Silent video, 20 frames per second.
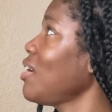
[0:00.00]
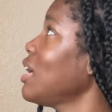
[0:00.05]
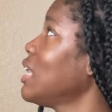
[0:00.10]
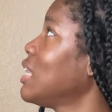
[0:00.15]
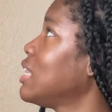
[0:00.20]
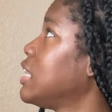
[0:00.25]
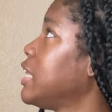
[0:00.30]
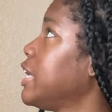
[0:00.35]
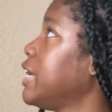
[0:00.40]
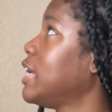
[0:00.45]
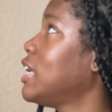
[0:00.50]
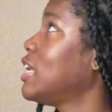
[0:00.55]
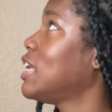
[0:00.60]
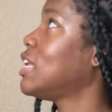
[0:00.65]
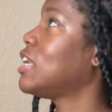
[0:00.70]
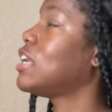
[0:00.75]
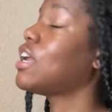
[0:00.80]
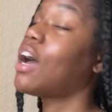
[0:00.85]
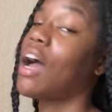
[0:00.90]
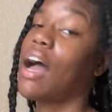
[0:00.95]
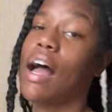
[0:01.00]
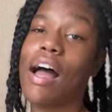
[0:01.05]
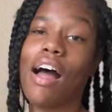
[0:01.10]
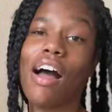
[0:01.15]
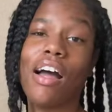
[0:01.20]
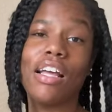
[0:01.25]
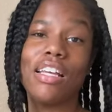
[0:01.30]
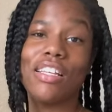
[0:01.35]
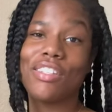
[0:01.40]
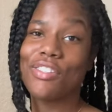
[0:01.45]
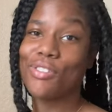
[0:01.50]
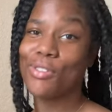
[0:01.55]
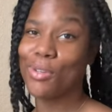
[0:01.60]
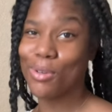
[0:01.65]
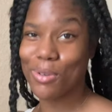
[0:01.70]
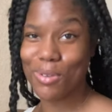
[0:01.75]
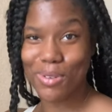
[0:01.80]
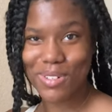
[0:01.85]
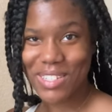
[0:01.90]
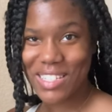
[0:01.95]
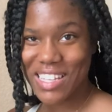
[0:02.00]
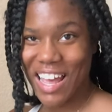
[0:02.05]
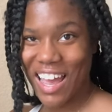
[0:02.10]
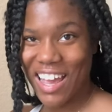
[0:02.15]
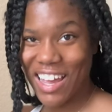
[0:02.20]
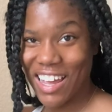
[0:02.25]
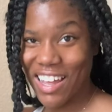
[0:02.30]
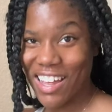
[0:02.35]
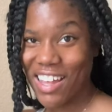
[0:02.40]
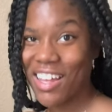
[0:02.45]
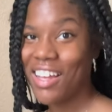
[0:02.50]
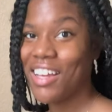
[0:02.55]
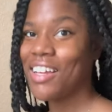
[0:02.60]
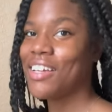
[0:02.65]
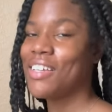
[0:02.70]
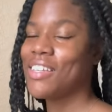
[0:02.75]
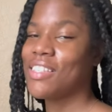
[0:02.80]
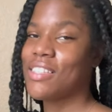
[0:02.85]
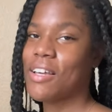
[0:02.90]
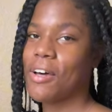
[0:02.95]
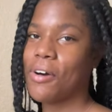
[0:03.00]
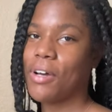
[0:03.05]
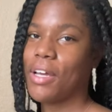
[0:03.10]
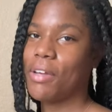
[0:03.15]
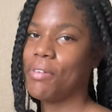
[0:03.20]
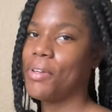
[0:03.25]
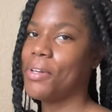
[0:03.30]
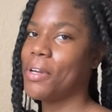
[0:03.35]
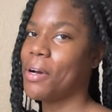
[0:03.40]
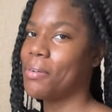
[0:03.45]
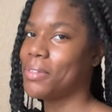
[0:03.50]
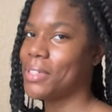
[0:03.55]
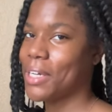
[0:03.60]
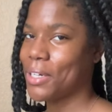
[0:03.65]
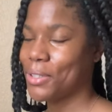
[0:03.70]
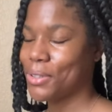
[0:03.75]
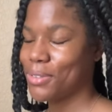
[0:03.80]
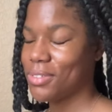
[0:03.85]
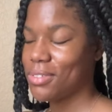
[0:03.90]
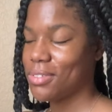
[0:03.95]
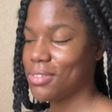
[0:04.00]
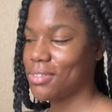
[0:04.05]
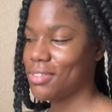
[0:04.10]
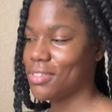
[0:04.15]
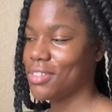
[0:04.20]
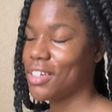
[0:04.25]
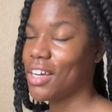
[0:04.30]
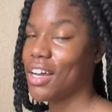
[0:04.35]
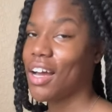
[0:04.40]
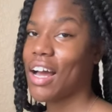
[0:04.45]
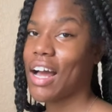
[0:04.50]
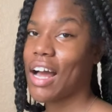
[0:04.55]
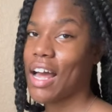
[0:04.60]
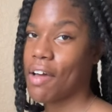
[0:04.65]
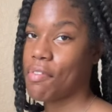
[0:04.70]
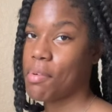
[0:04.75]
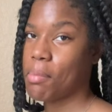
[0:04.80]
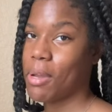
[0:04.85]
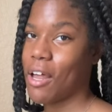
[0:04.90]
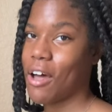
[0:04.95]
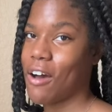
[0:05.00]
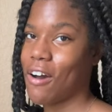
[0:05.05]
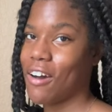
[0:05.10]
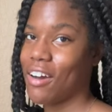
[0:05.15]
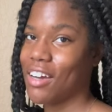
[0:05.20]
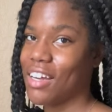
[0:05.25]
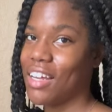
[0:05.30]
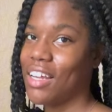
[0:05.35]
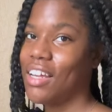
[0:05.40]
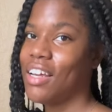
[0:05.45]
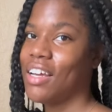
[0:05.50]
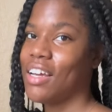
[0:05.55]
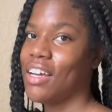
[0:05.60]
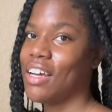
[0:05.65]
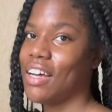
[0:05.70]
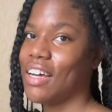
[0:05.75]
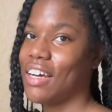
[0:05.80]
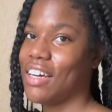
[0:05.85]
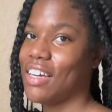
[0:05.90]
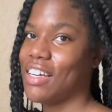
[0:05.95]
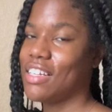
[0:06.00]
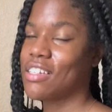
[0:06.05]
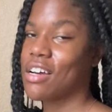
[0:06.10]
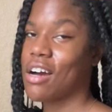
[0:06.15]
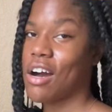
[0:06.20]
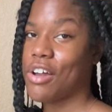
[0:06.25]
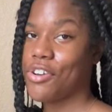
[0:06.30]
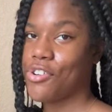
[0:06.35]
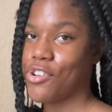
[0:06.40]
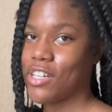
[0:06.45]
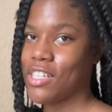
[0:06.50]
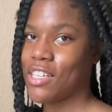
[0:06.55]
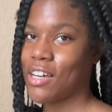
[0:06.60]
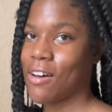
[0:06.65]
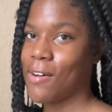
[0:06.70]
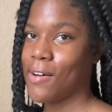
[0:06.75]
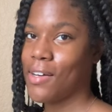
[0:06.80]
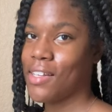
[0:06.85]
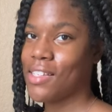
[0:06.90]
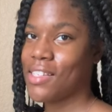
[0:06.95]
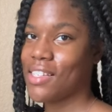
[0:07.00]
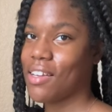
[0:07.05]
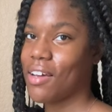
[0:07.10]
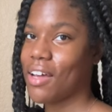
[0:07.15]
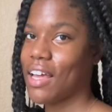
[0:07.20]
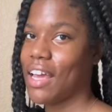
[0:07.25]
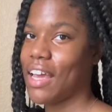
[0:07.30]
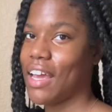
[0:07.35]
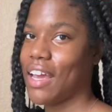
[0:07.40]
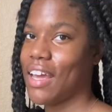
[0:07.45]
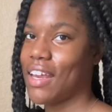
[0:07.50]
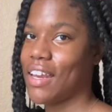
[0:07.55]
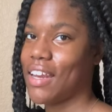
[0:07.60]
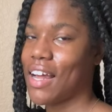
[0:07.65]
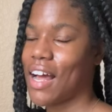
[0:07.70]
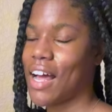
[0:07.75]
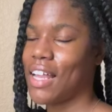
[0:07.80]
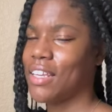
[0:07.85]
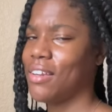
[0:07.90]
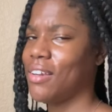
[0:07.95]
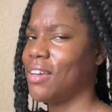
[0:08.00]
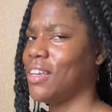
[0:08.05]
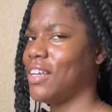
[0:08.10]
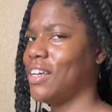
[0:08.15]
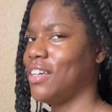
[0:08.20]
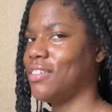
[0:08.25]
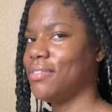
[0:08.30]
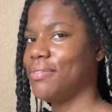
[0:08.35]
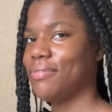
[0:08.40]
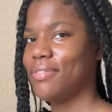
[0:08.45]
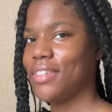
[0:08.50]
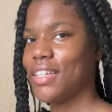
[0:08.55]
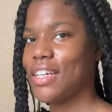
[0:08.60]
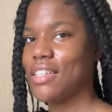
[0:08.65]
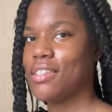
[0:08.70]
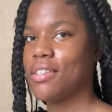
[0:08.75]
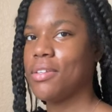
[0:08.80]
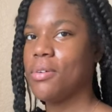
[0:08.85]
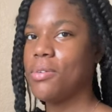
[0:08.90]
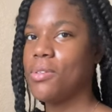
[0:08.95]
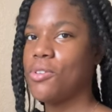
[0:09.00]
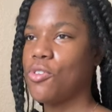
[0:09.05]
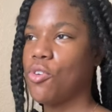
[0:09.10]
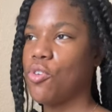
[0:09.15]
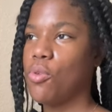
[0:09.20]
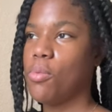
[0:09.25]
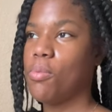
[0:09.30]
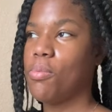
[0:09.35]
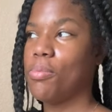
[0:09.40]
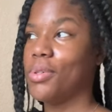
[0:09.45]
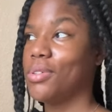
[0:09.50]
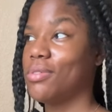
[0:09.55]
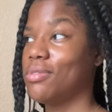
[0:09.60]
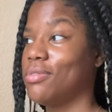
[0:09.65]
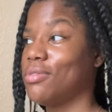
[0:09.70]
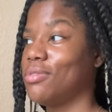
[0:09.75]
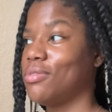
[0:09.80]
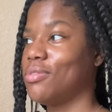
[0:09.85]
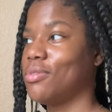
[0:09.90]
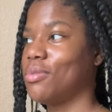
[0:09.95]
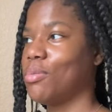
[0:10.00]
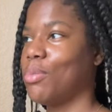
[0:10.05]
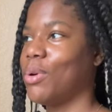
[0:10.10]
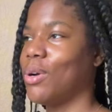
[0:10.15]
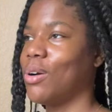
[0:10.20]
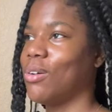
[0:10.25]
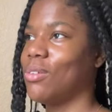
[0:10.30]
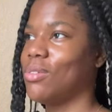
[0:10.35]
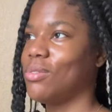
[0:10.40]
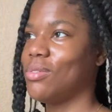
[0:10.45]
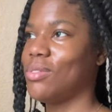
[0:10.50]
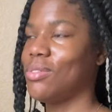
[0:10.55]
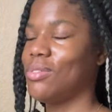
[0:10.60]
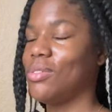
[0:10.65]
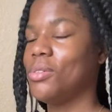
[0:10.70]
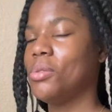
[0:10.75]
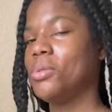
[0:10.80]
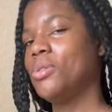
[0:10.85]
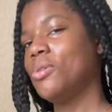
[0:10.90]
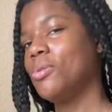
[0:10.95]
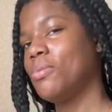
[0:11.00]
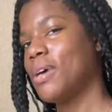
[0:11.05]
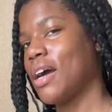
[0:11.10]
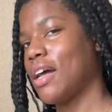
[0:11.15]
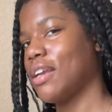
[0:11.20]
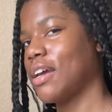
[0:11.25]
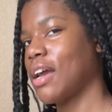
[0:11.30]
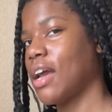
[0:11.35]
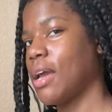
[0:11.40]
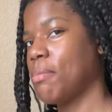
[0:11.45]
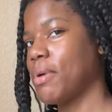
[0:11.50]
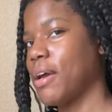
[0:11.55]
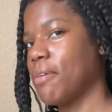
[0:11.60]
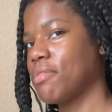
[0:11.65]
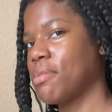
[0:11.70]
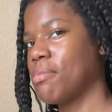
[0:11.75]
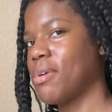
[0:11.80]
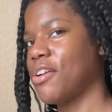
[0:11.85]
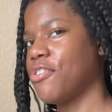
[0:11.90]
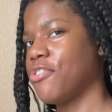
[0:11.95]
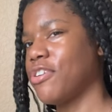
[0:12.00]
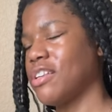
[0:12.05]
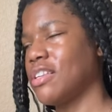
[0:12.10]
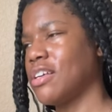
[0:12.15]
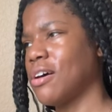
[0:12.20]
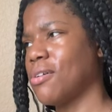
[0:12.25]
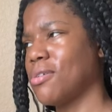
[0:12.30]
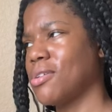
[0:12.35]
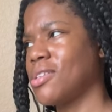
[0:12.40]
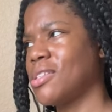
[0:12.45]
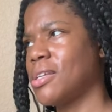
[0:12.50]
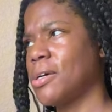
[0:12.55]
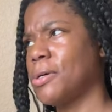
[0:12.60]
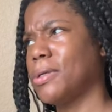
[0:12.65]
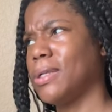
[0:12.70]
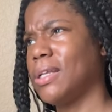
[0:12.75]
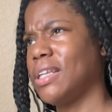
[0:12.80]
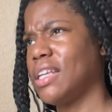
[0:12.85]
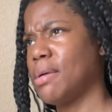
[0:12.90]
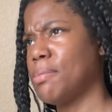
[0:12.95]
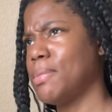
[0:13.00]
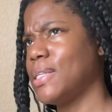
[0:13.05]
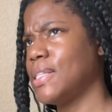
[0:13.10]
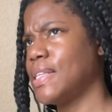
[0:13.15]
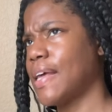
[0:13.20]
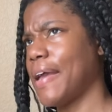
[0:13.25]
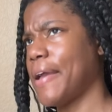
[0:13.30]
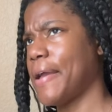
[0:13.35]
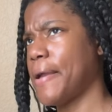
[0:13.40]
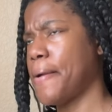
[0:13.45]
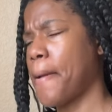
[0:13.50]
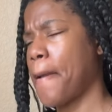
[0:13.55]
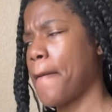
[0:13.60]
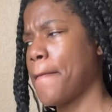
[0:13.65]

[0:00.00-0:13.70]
Then it's Tuesday. So if you don't know, I have a blog. Uh, it's called Dri Talks and I literally, it's YouTube, well, YouTube kind of came after my G-Talk, so let me say,